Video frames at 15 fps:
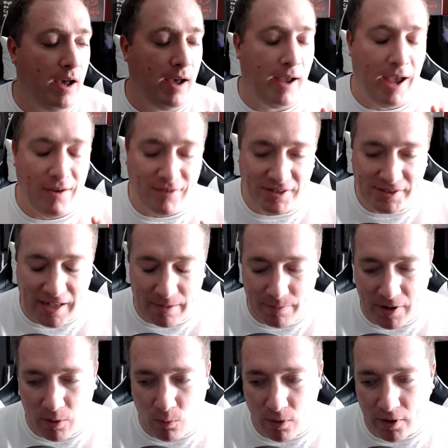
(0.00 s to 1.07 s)
I have a
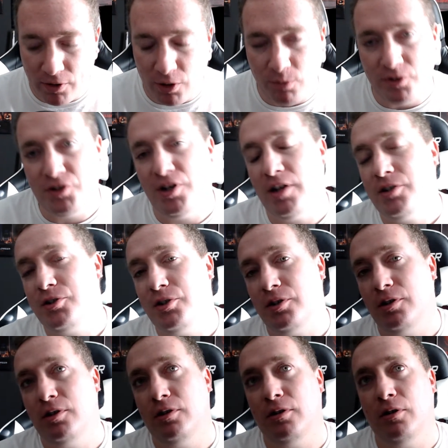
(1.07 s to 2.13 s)
segment I want to do with
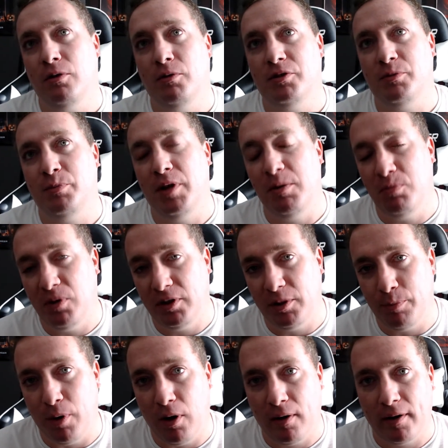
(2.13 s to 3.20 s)
Jester with some people at the
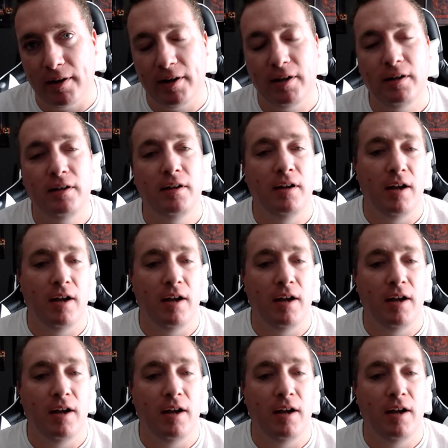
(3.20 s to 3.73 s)
park.